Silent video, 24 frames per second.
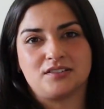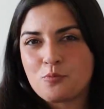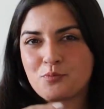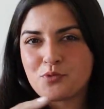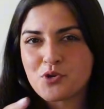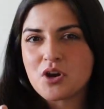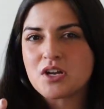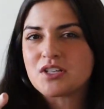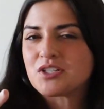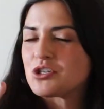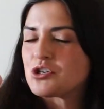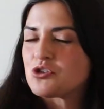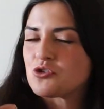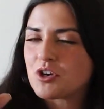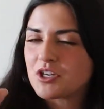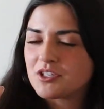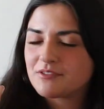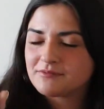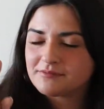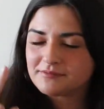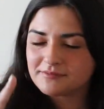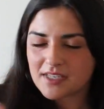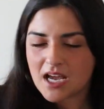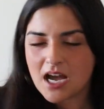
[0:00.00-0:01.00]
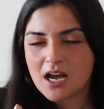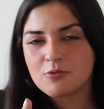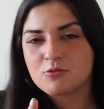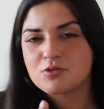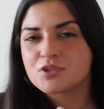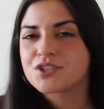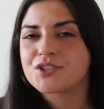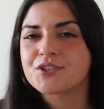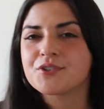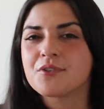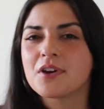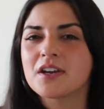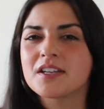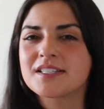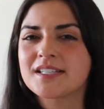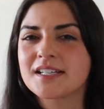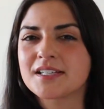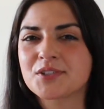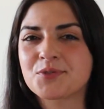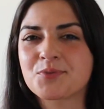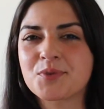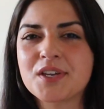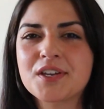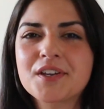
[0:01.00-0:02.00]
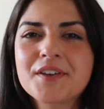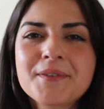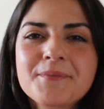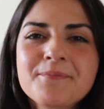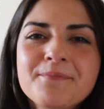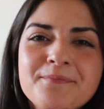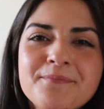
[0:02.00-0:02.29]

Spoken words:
Hope you guys enjoyed. I will see you guys next week.